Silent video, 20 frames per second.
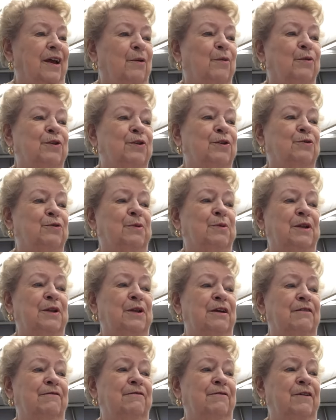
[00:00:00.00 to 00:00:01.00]
Would you
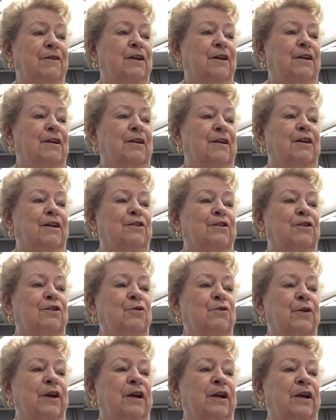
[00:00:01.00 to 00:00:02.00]
believe
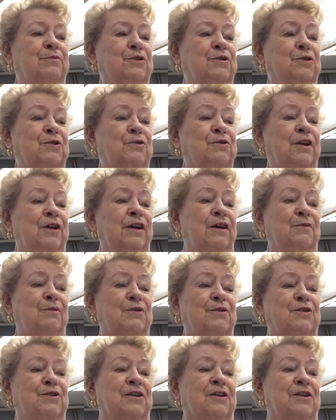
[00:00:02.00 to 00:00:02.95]
New Amsterdam was